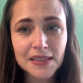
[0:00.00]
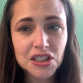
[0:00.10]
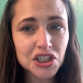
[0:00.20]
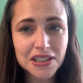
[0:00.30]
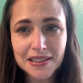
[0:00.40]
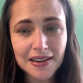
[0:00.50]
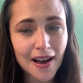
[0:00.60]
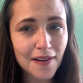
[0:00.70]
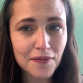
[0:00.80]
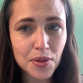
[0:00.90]
She didn't
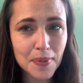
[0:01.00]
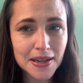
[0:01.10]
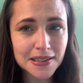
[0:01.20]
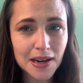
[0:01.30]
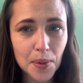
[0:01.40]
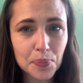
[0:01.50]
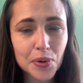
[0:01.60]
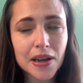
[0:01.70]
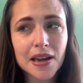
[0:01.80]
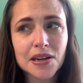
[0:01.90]
have the best
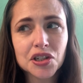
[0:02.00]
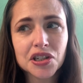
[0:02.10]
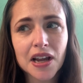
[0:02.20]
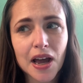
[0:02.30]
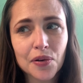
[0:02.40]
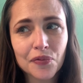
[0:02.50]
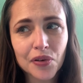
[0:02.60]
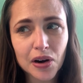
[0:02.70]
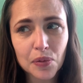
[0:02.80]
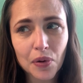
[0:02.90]
upbringing. She had a
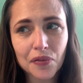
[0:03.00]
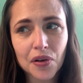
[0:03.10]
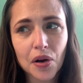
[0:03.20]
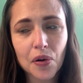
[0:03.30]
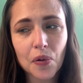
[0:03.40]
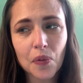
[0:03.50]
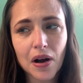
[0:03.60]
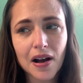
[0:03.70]
very rough go.